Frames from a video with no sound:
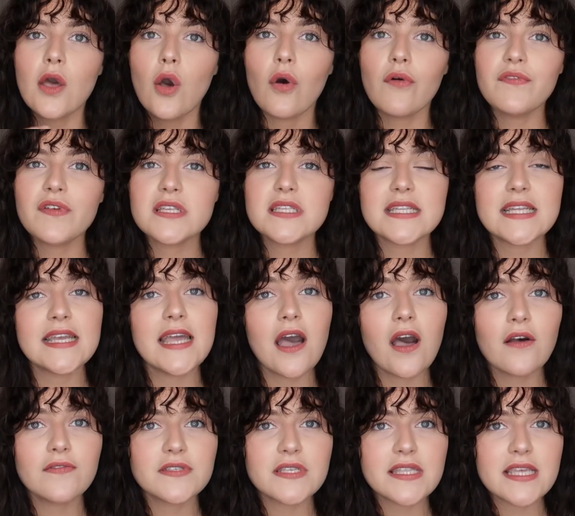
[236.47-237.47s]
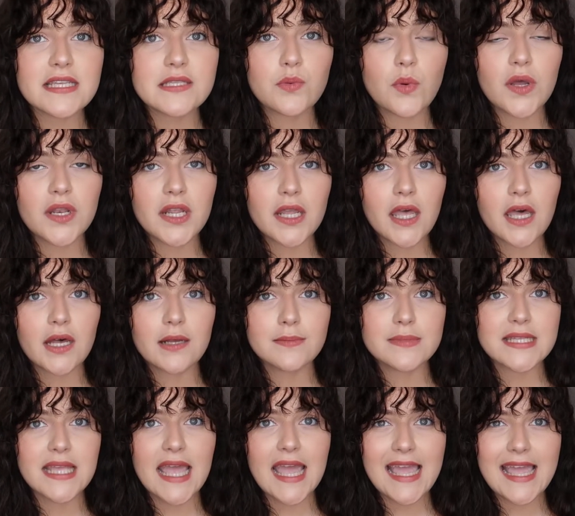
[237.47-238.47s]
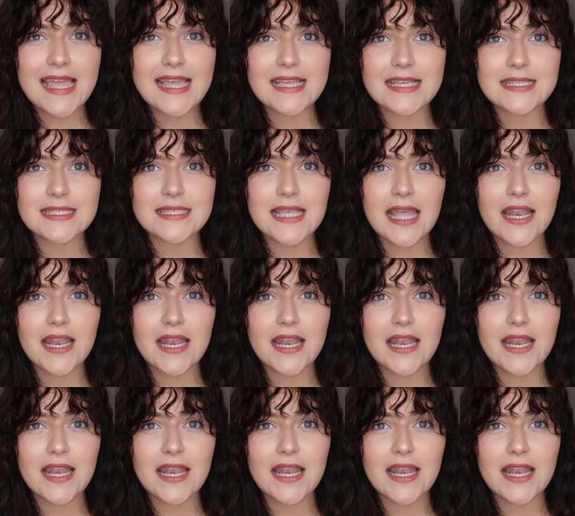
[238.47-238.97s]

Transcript: obviously after this one comes heat,